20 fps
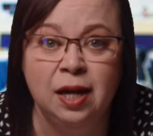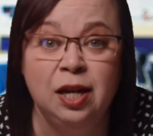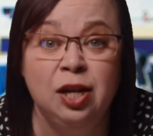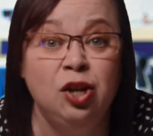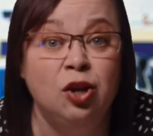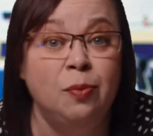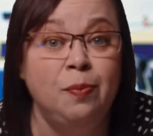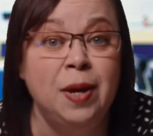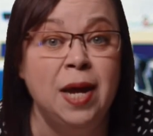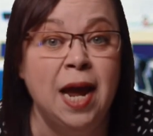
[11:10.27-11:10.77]

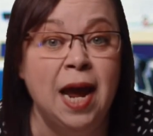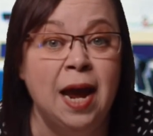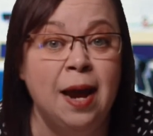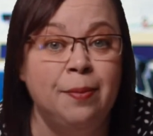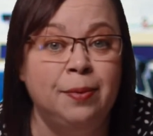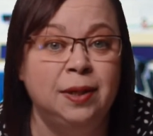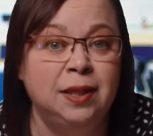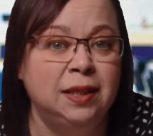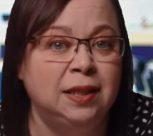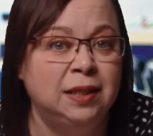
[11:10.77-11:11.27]
you'll be
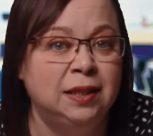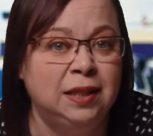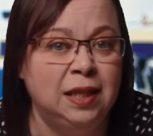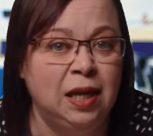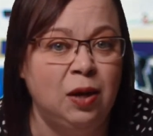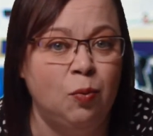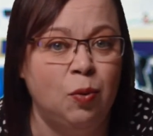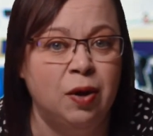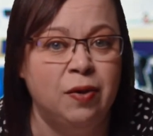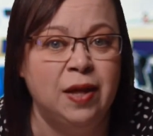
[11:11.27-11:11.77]
able to
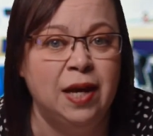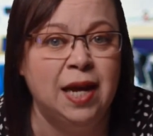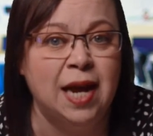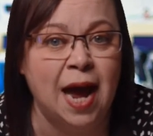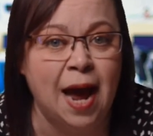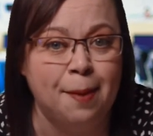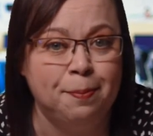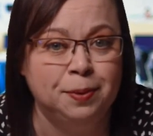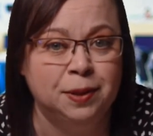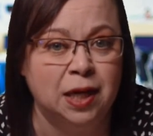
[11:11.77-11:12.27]
see where the
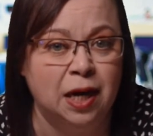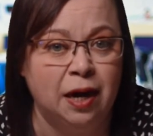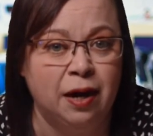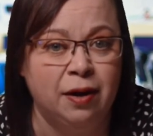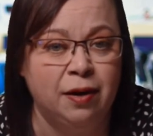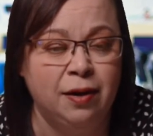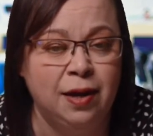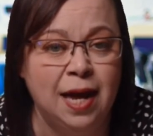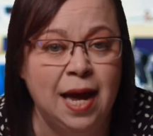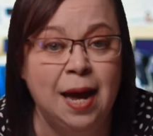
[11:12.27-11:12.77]
gaps
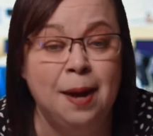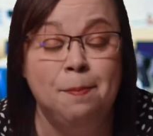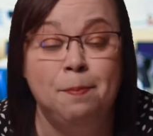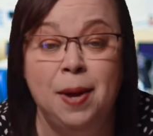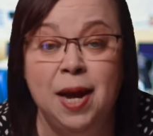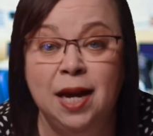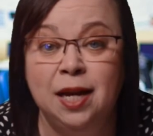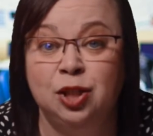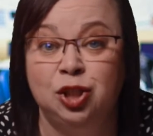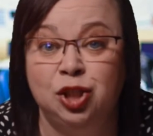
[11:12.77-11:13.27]
are and
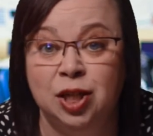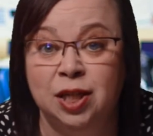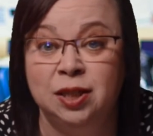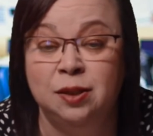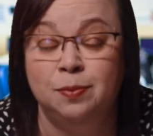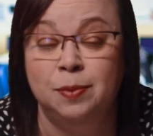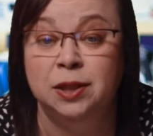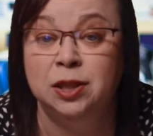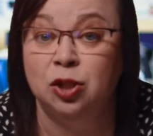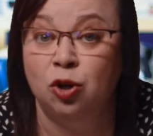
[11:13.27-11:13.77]
make
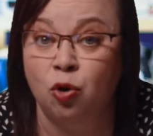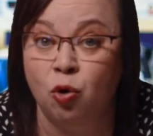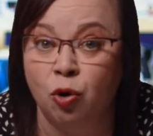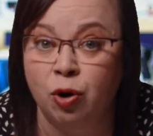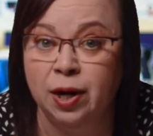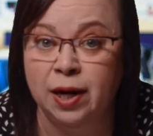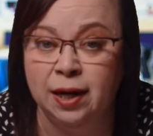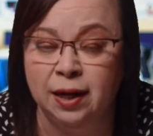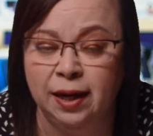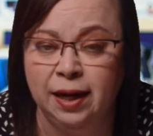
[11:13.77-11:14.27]
adjustments
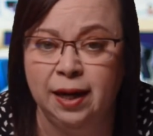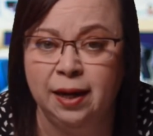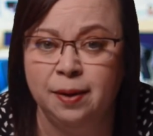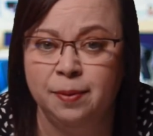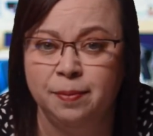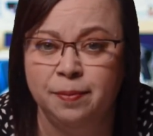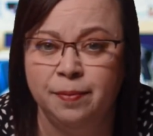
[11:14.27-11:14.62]
accordingly.